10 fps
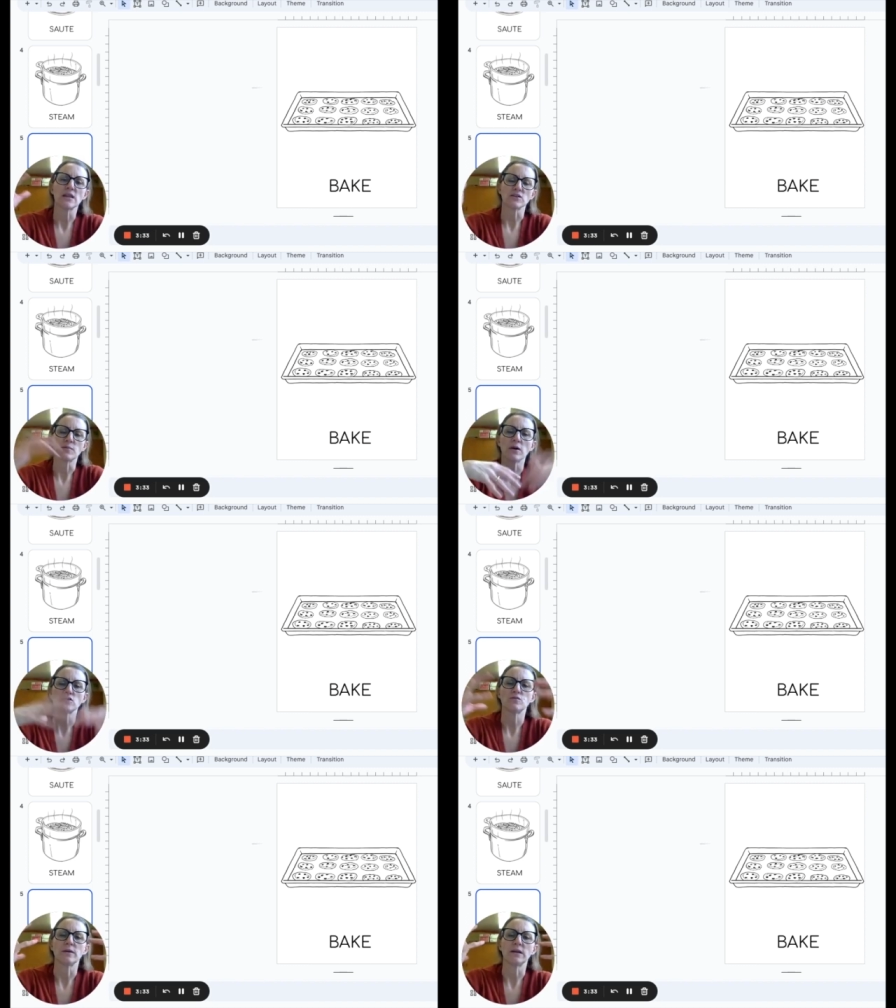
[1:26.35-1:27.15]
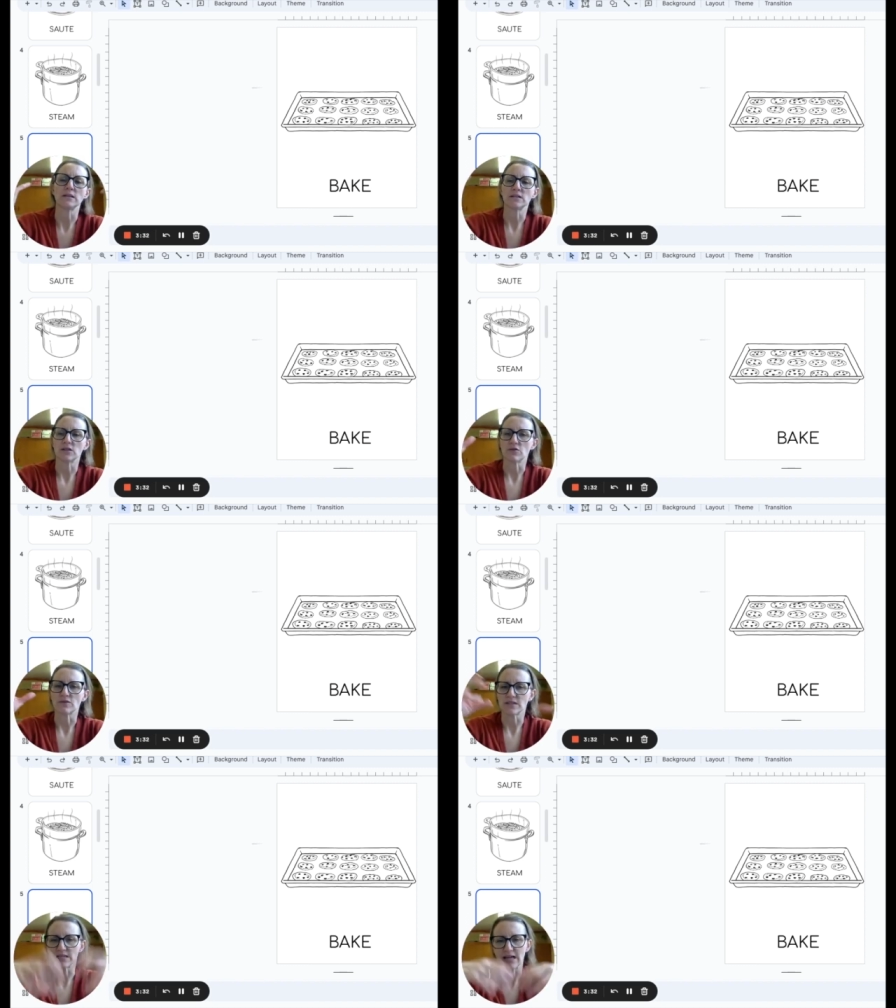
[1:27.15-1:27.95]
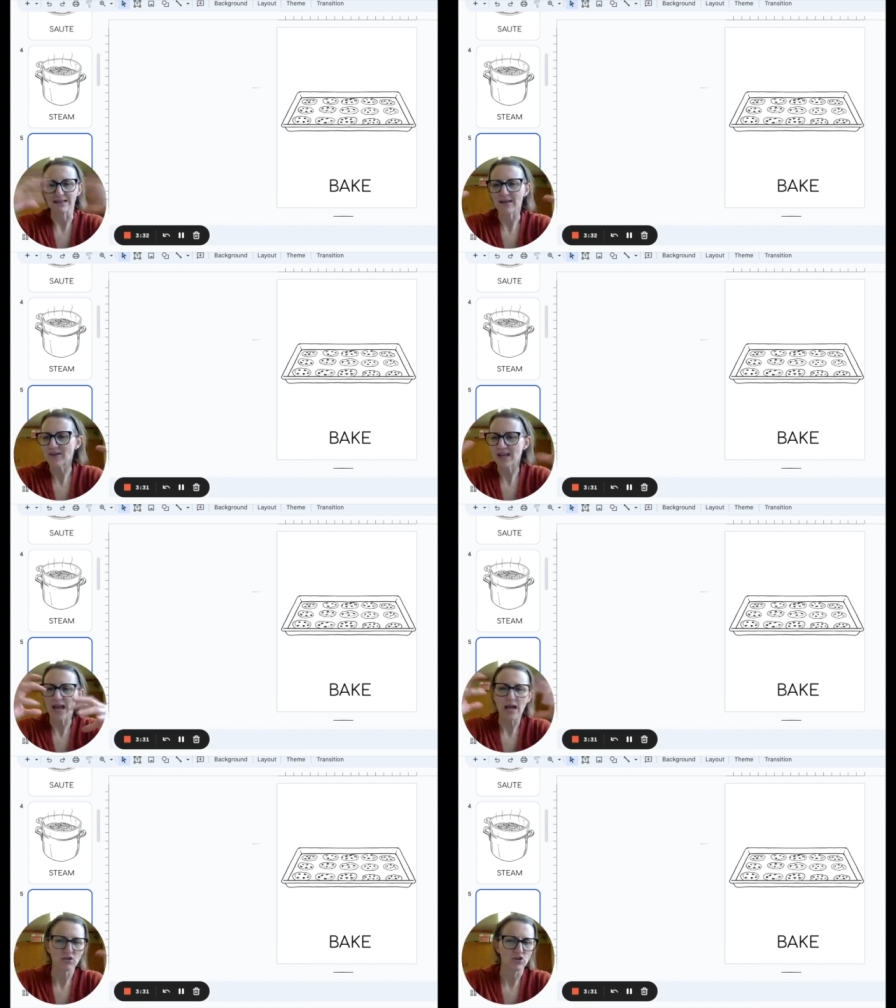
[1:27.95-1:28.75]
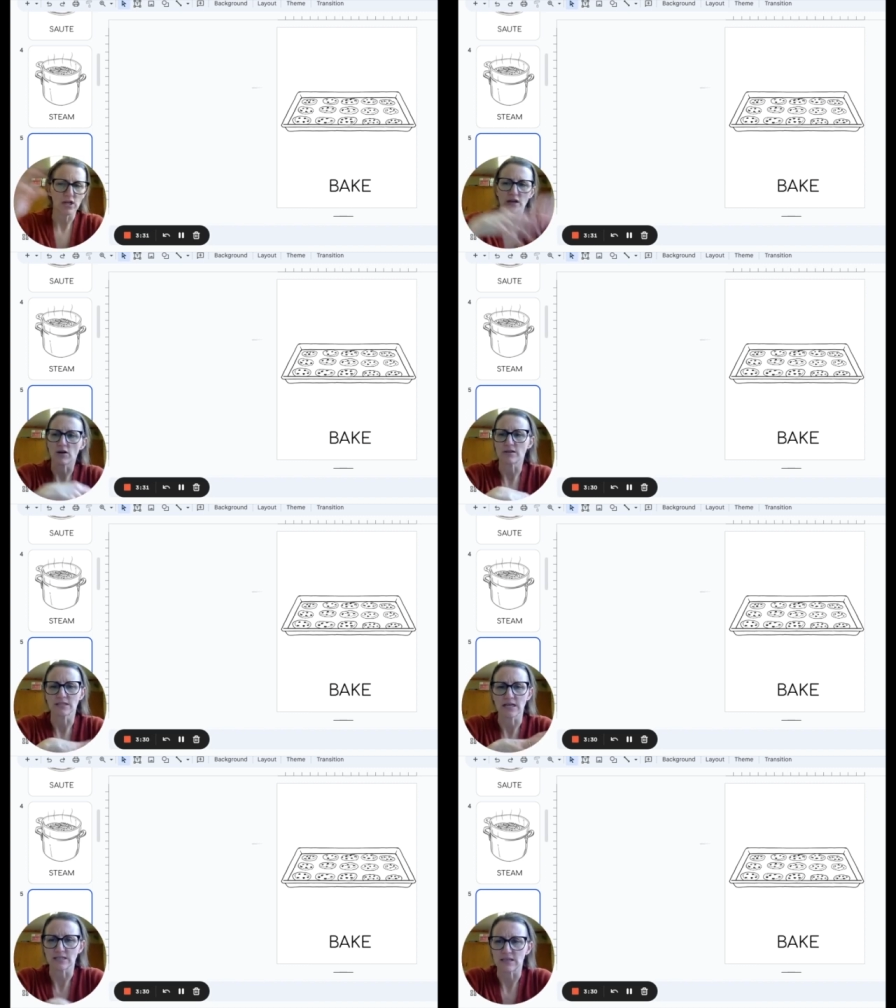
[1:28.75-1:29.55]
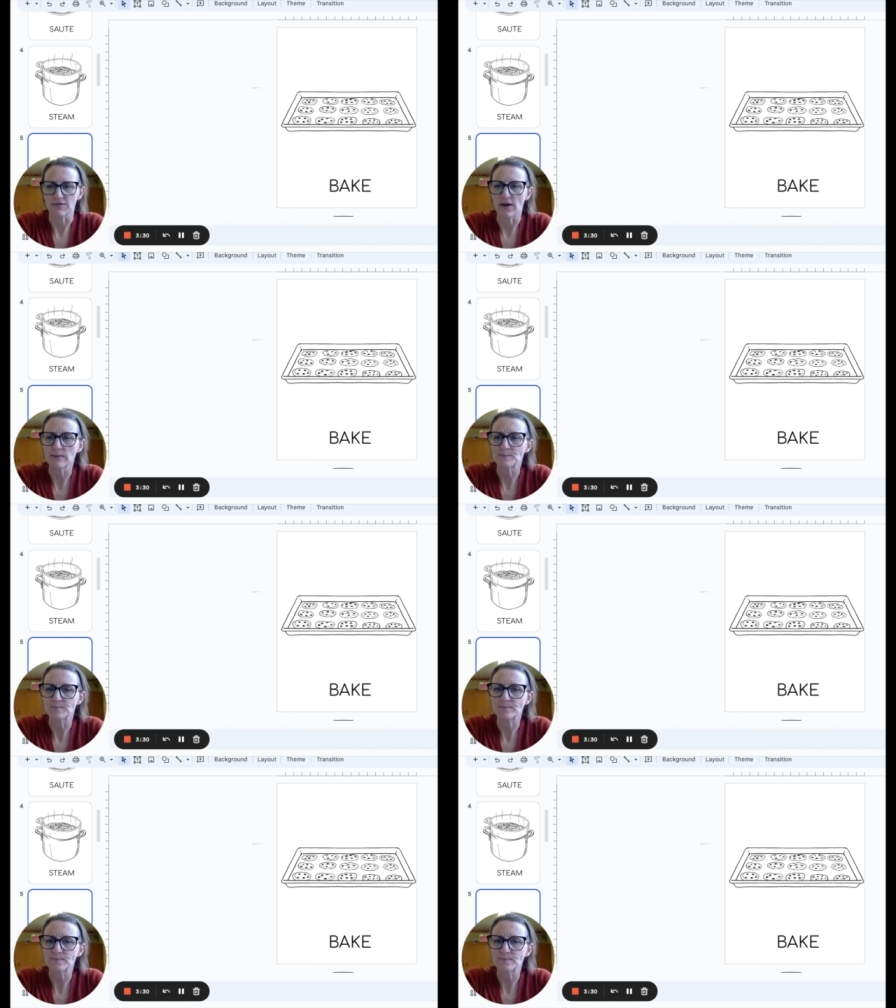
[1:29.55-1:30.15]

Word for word: There's parchment. You know, it's an leavening action, all this kind of stuff, right?